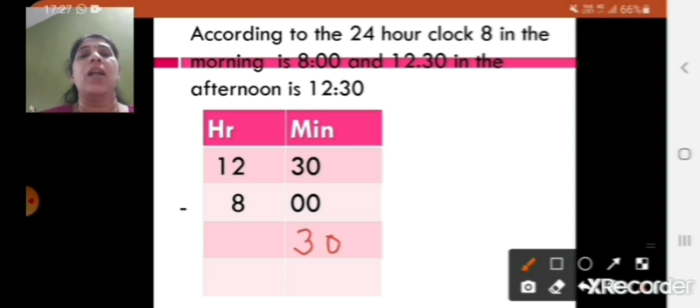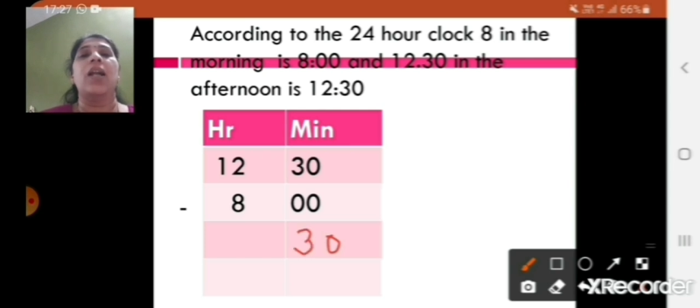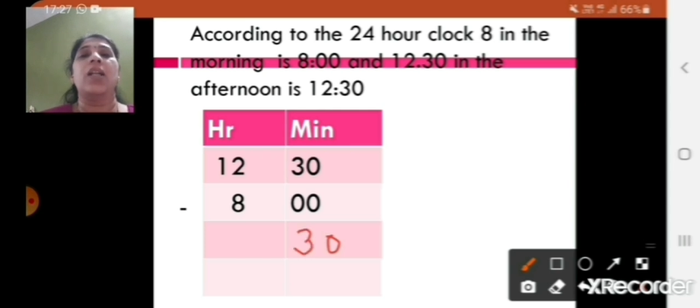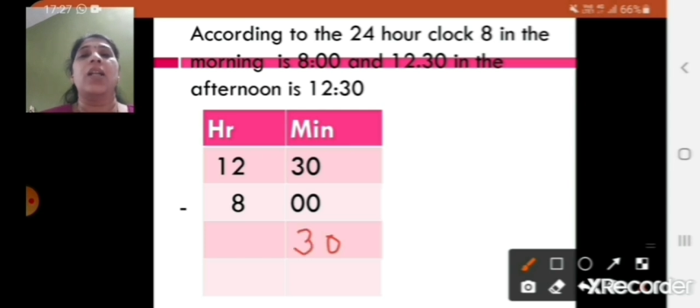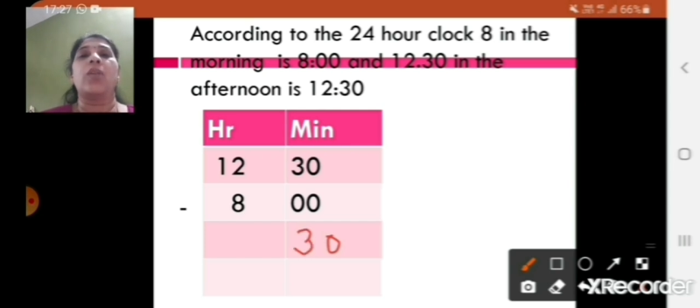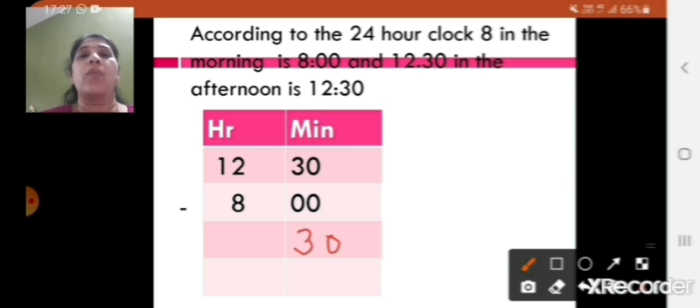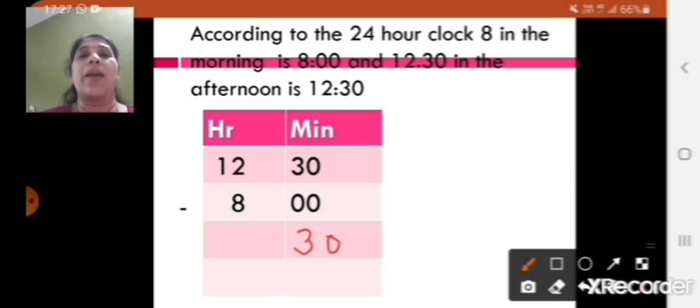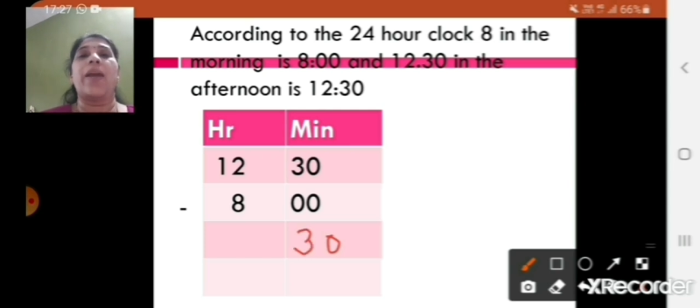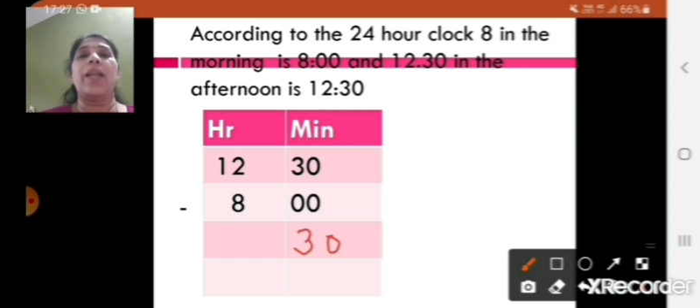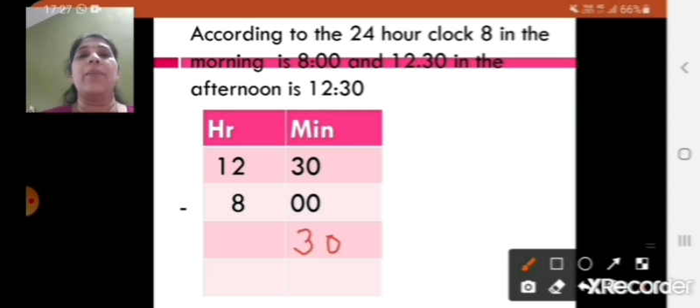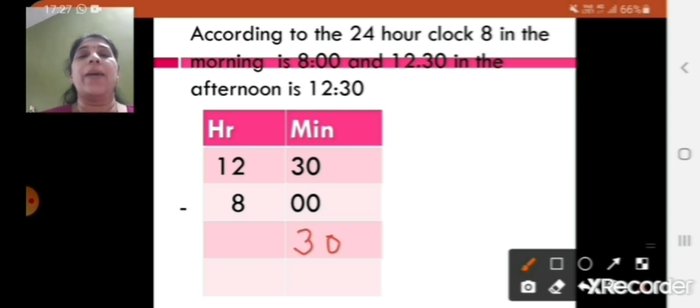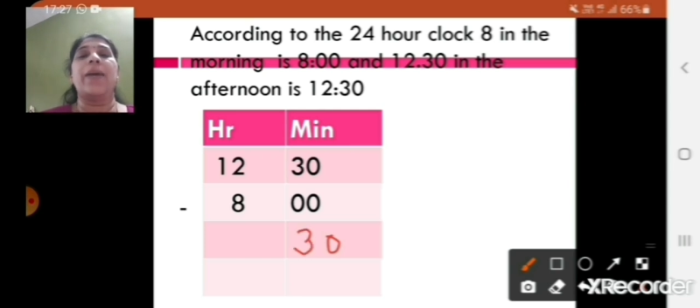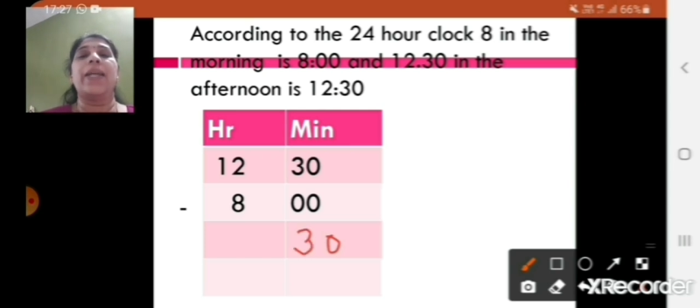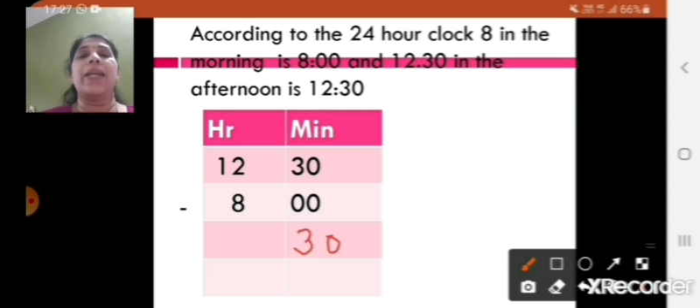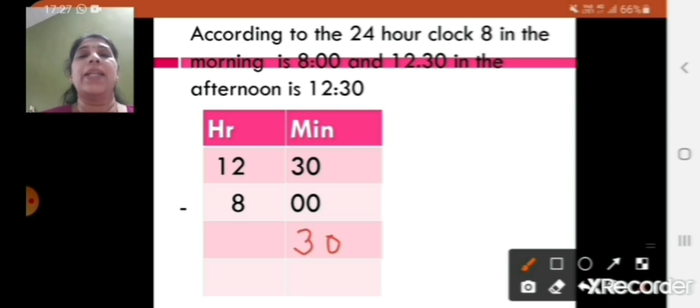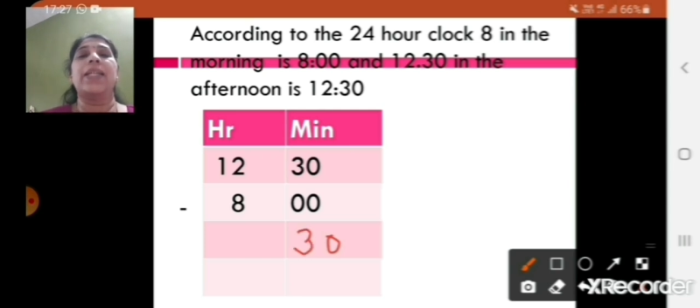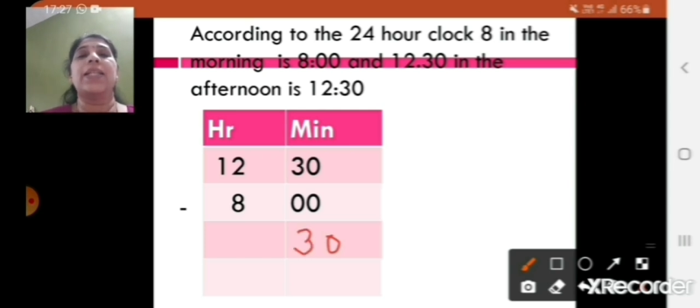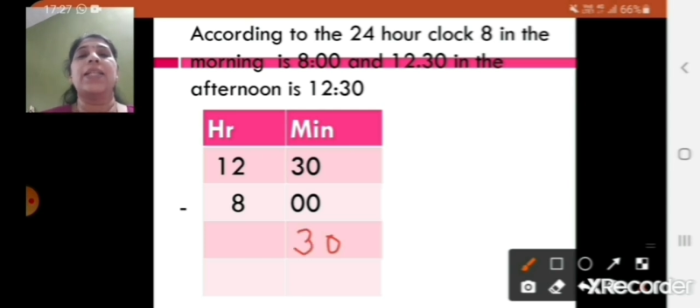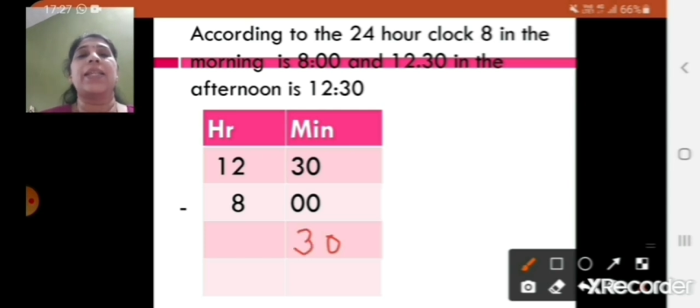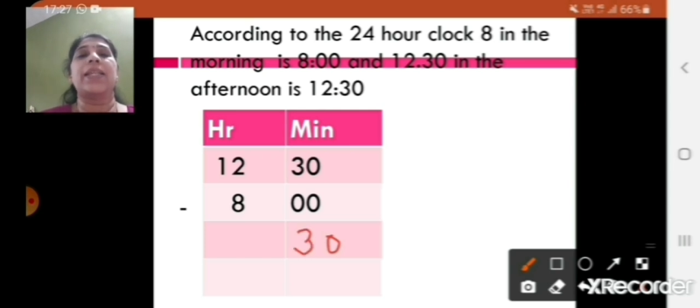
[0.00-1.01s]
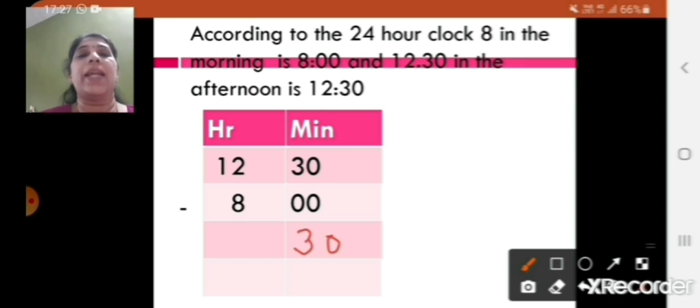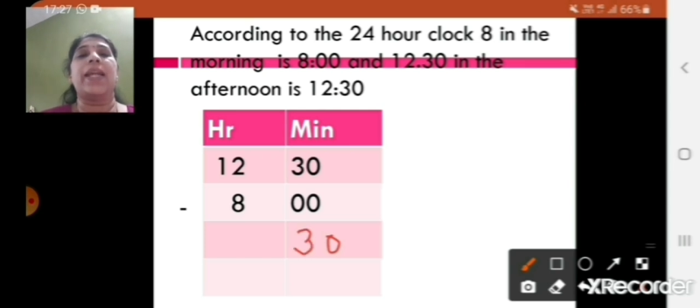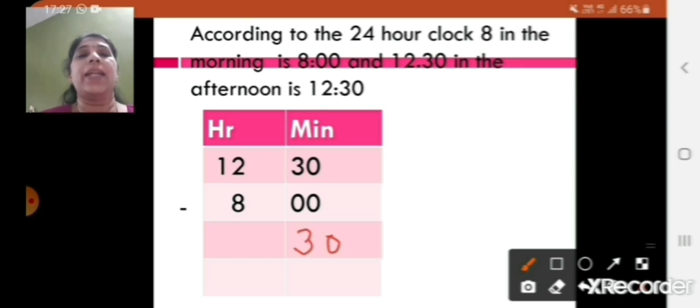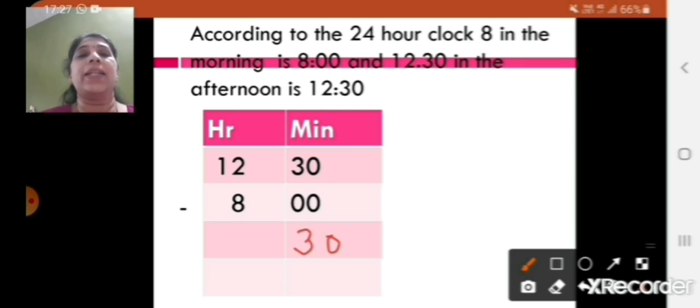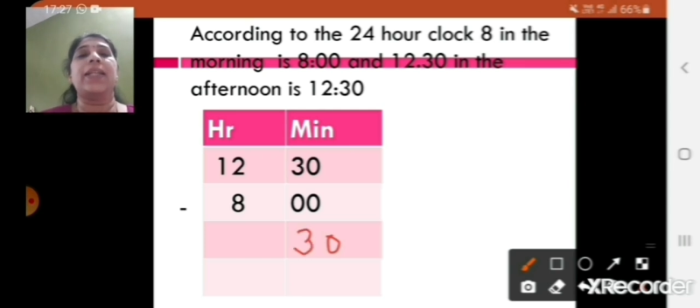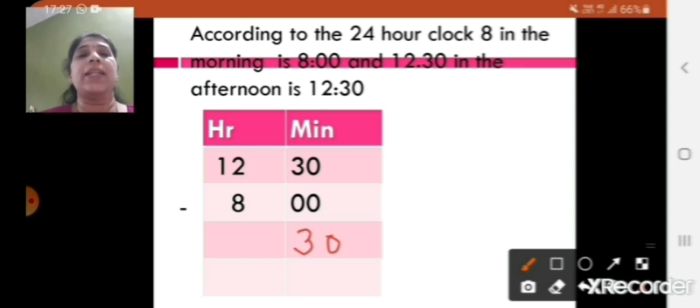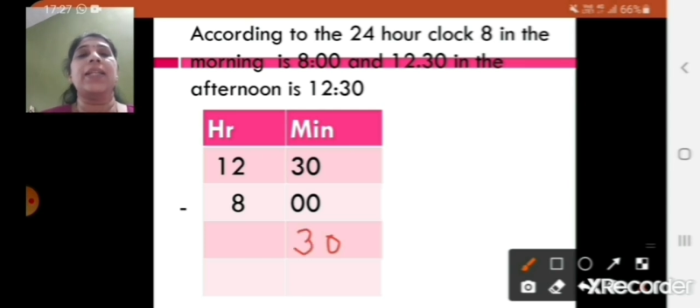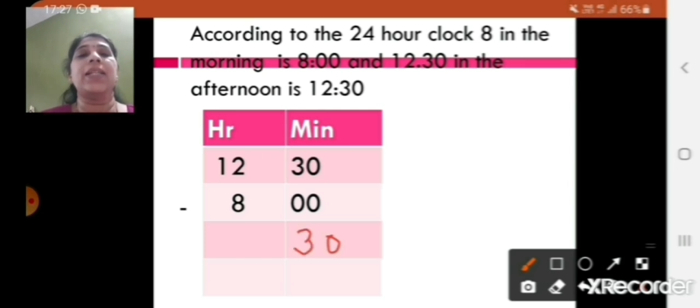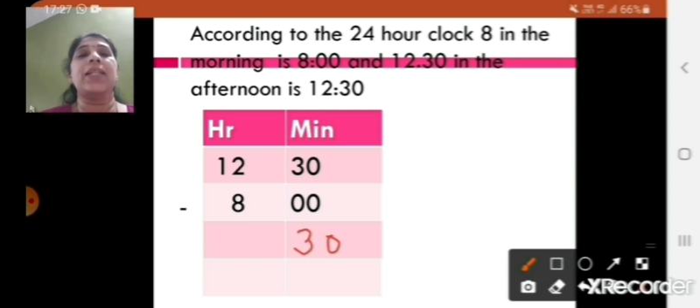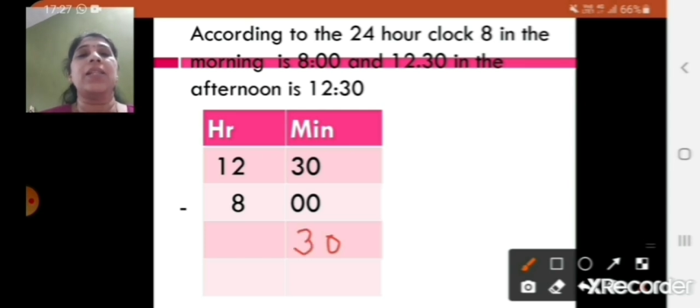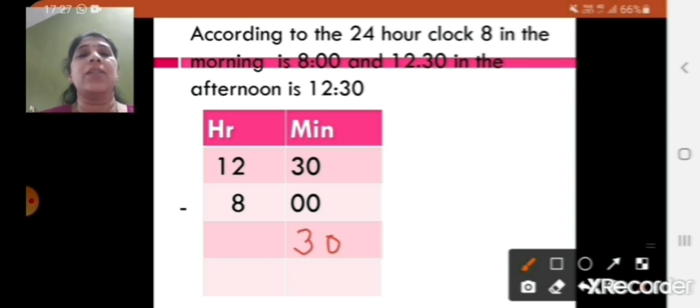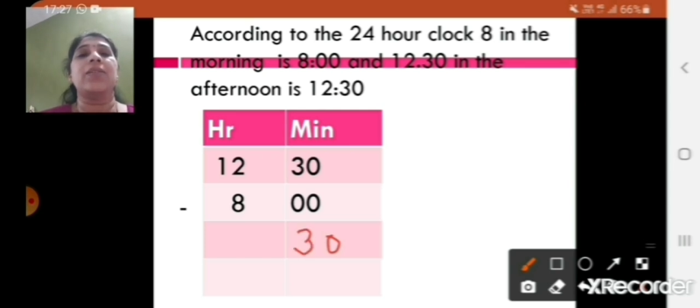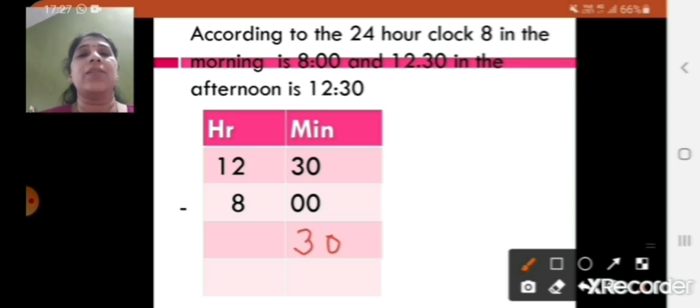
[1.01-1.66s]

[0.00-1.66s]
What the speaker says: 12 minus 8 is